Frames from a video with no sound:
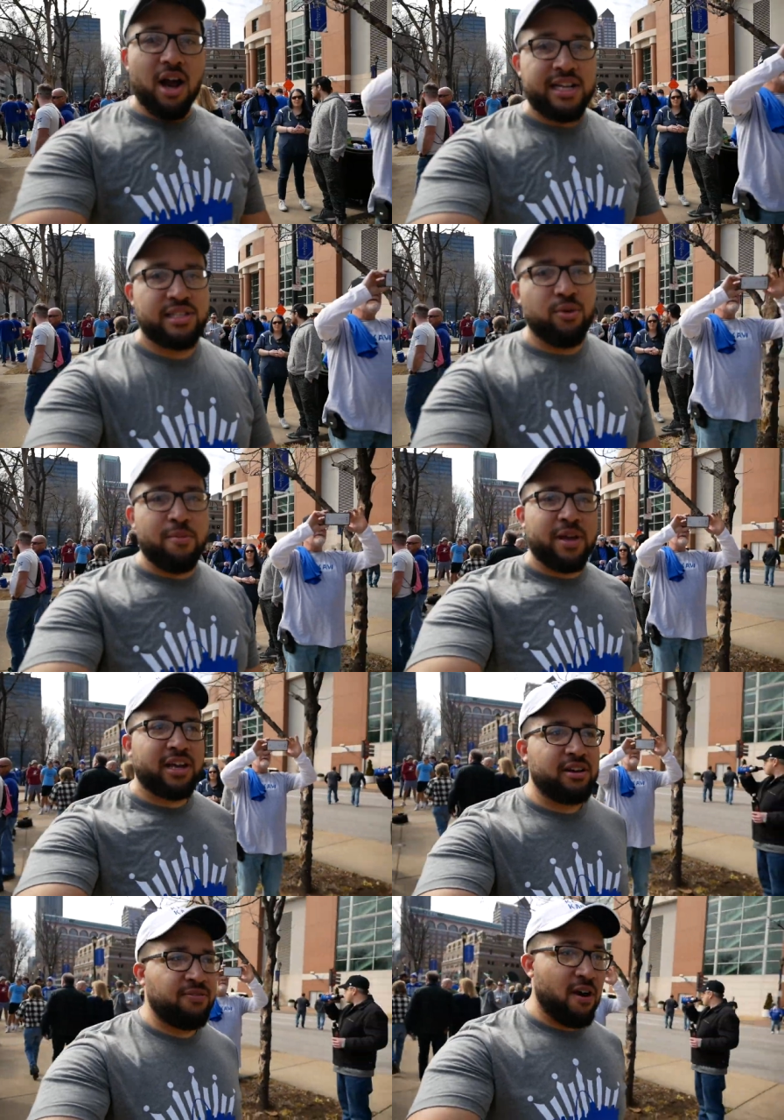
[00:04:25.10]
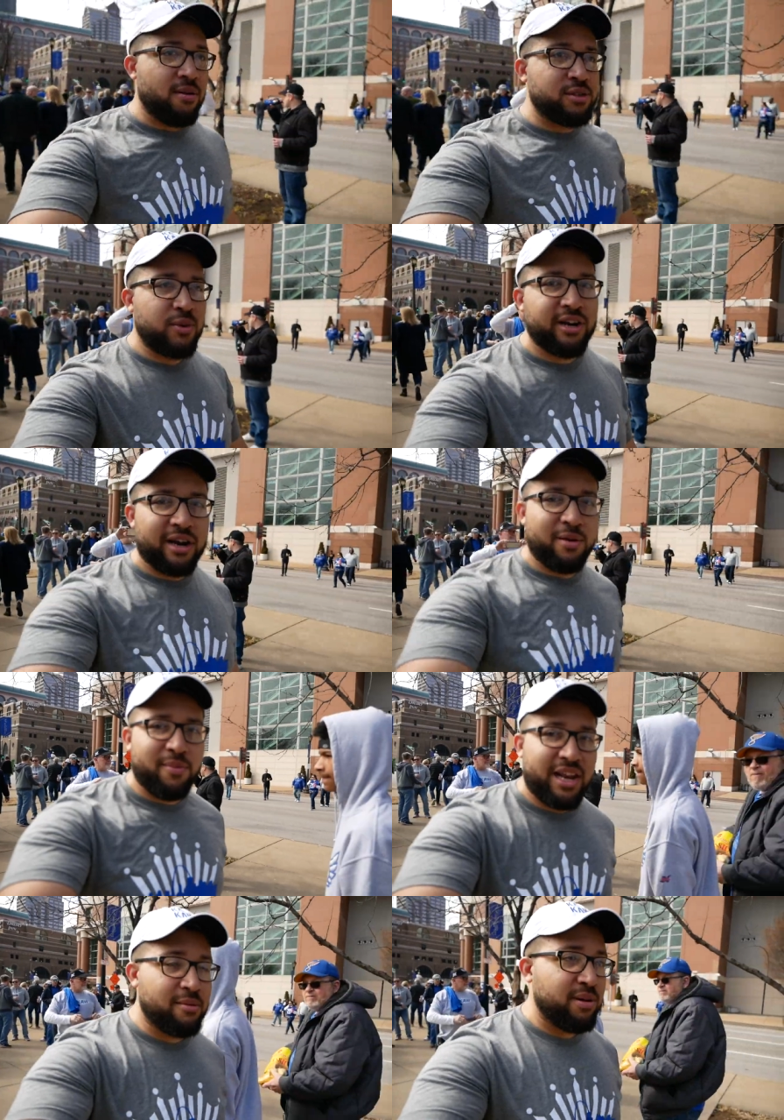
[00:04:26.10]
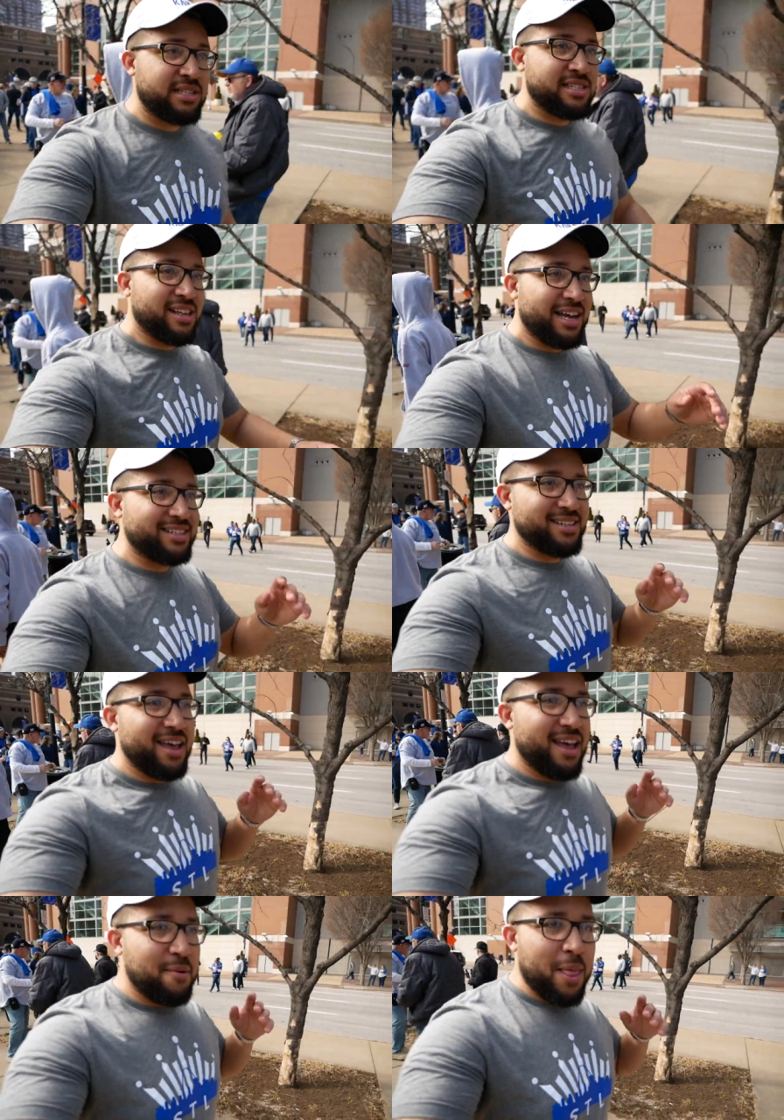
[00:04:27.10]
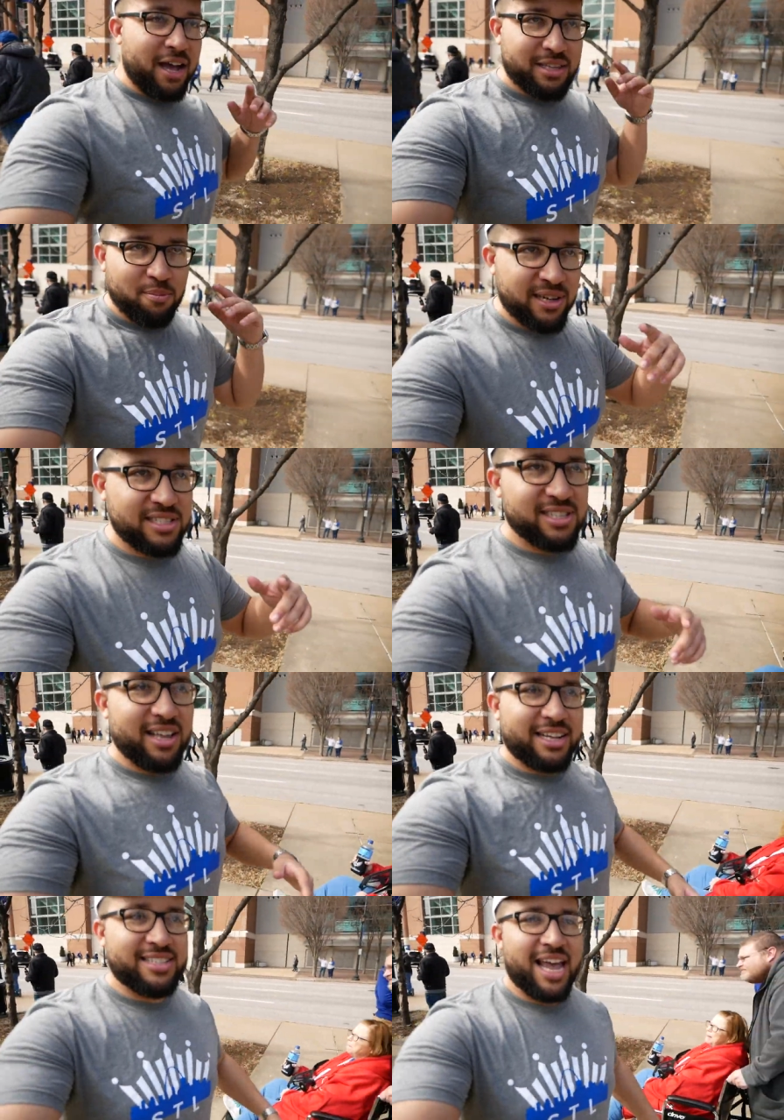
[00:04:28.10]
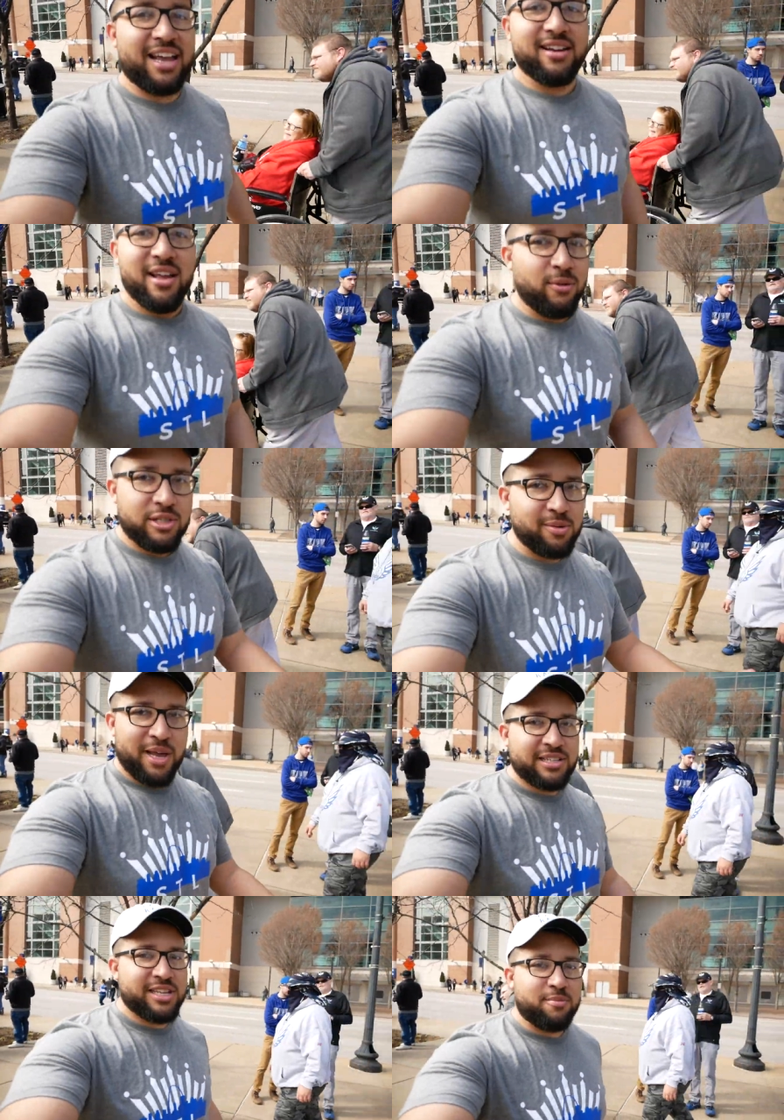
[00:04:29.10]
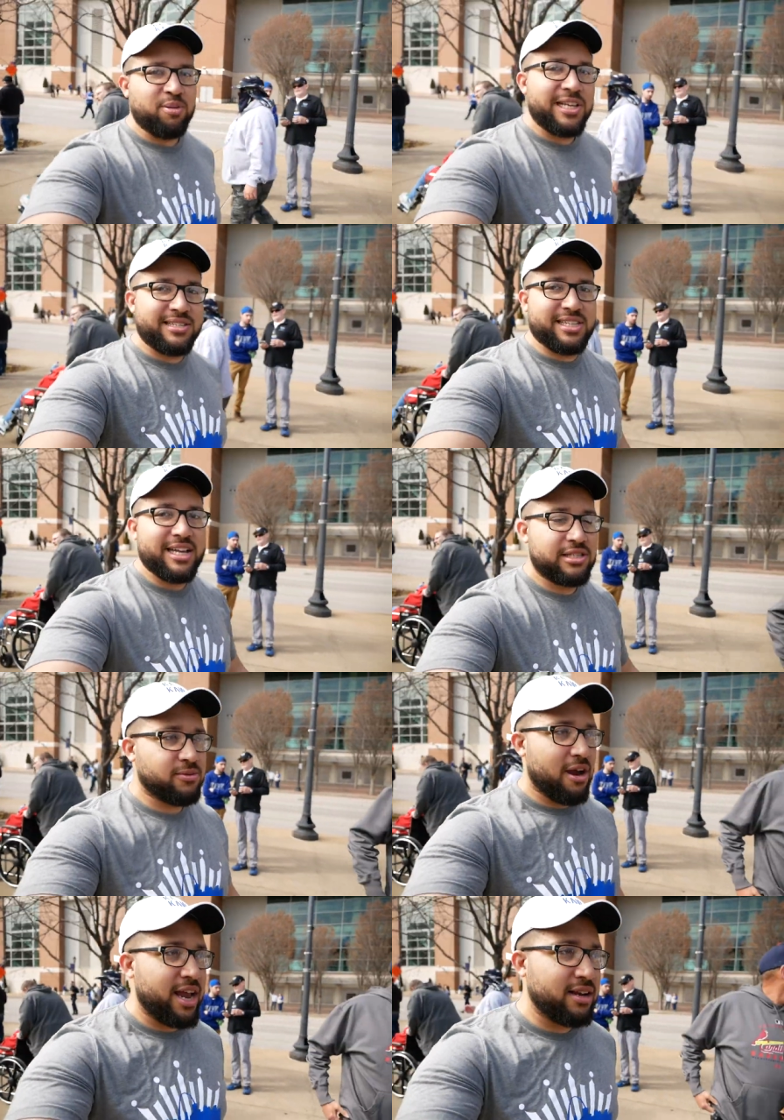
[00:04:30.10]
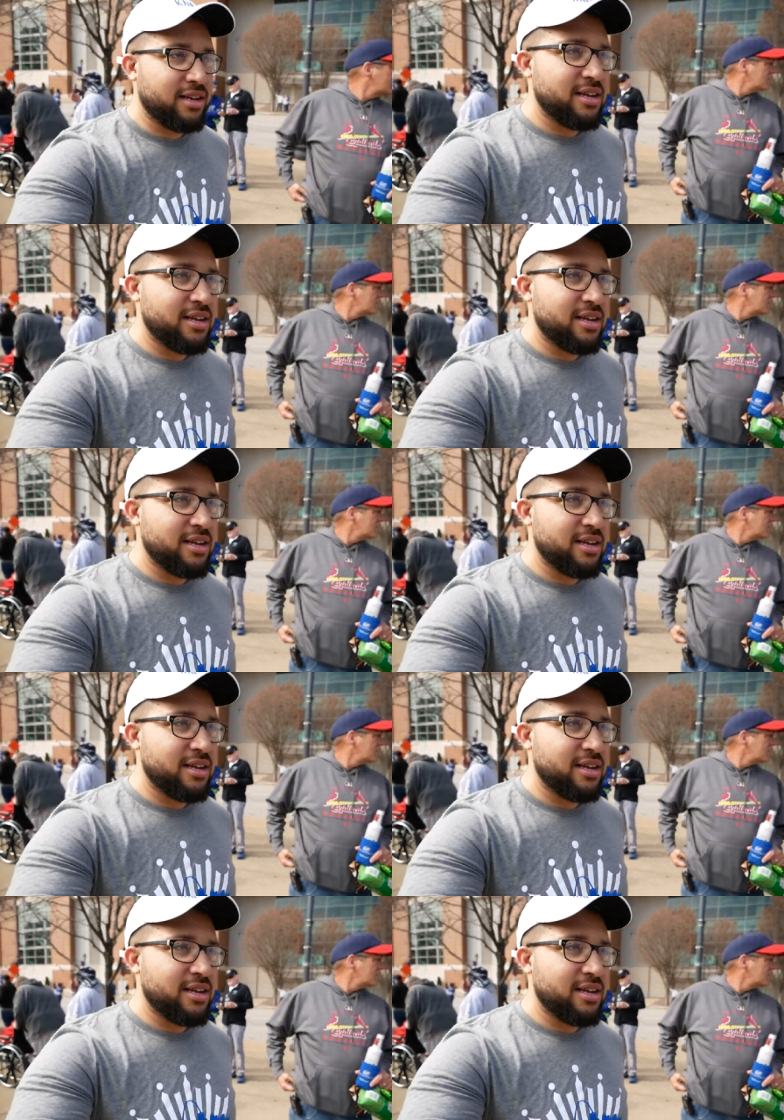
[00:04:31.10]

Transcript: right, so we've been confirmed we're gonna be meeting Bud Select at the Bud Select tent, which makes complete sense, right?